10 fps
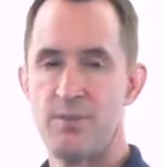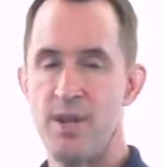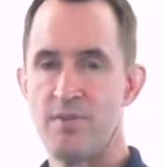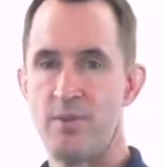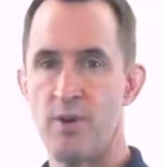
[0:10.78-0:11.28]

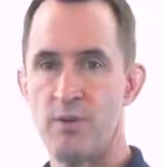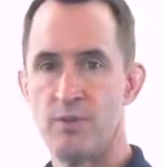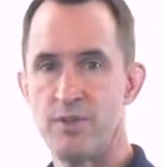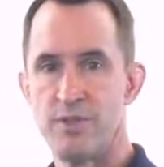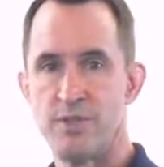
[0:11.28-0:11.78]
waveform,
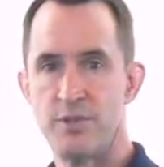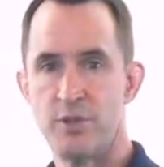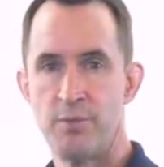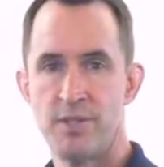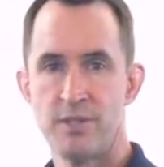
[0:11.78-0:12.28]
which is
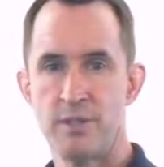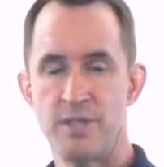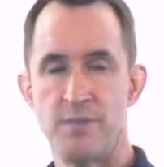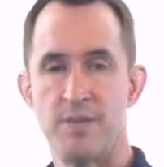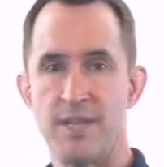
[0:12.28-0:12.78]
neuromuscular
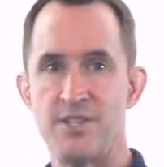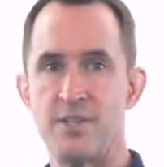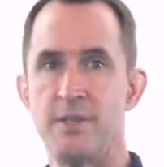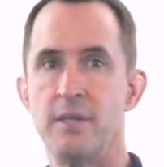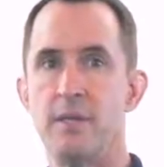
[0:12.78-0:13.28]

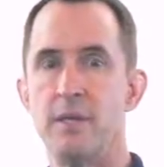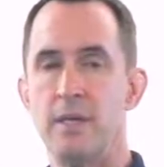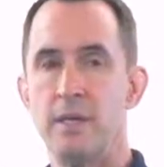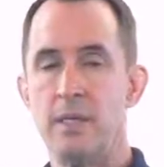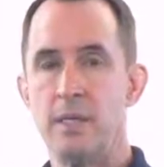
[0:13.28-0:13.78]
stimulation.
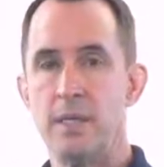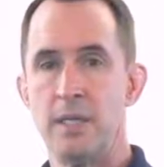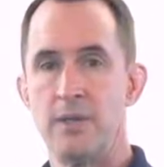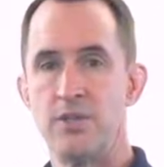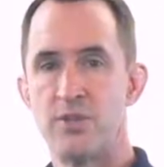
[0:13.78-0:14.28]

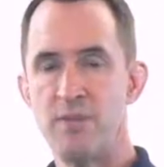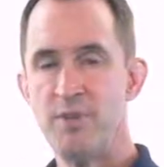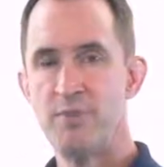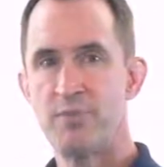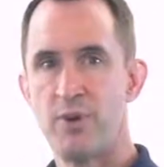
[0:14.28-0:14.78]
The
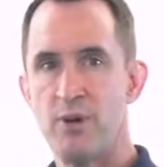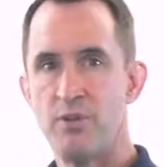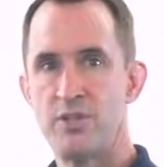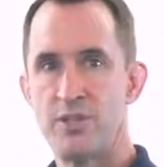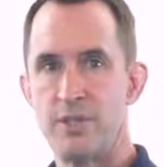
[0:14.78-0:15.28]
treatment
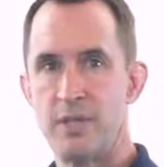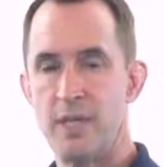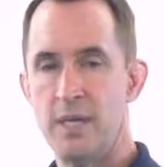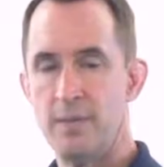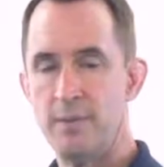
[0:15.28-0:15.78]
approach
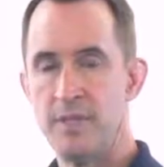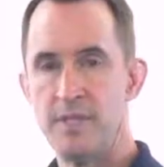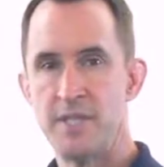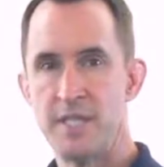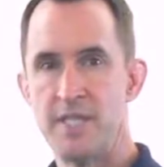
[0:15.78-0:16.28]
in
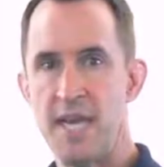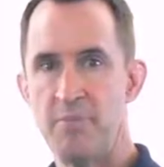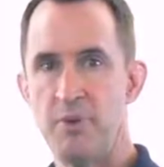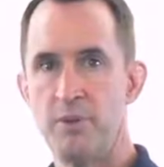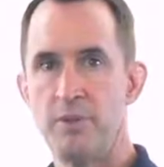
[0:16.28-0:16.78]
this
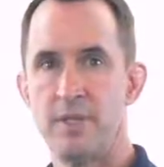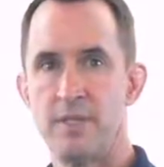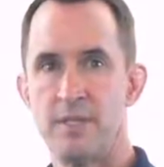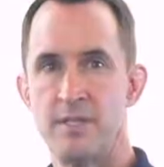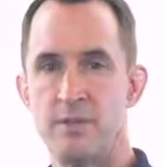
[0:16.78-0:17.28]
example
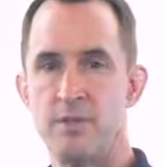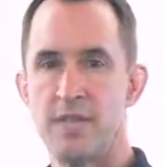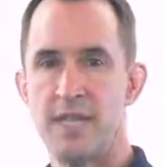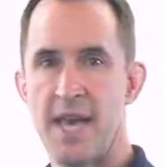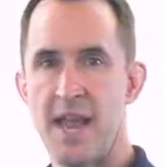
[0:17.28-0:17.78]
is
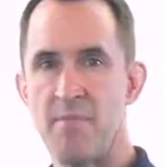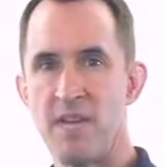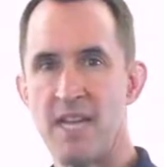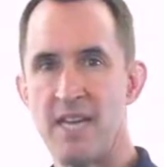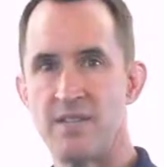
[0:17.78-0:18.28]
using
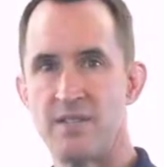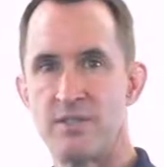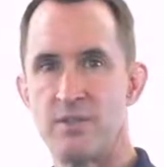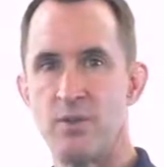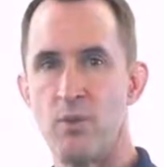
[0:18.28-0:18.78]

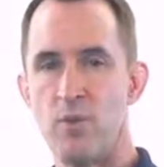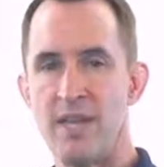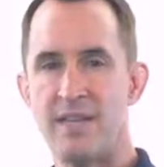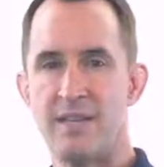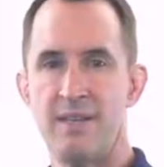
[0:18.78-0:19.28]
NMES to the
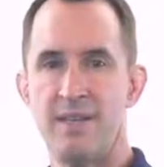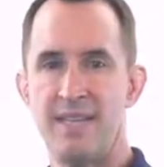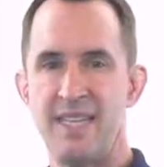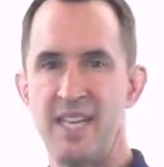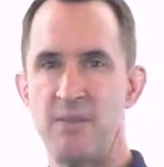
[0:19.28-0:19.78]
weak
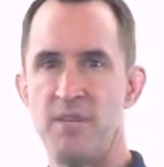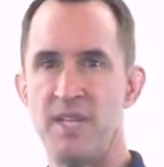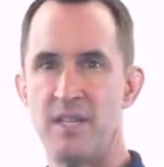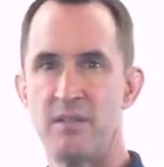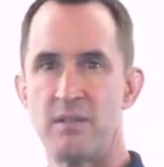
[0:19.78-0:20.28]

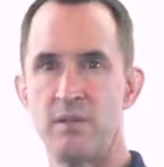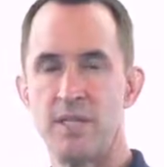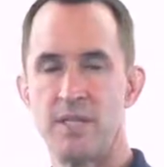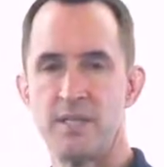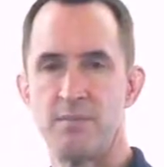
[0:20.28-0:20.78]
inhibited
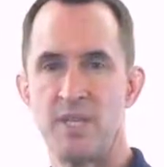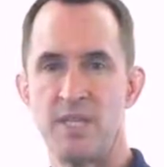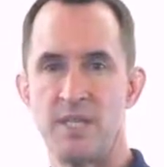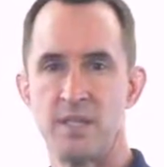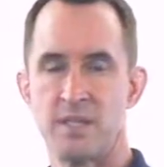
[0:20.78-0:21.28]
gluteus
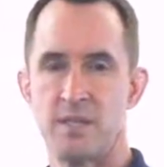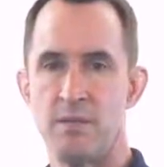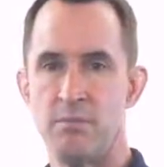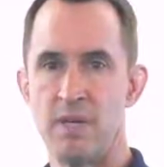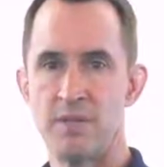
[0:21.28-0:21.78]
medius
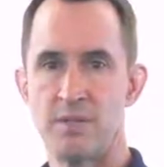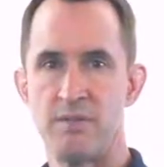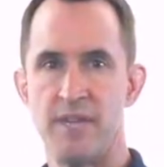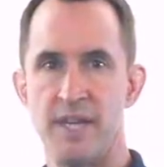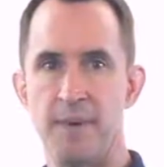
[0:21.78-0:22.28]
muscle
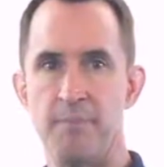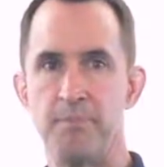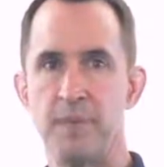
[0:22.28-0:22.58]
of the hip.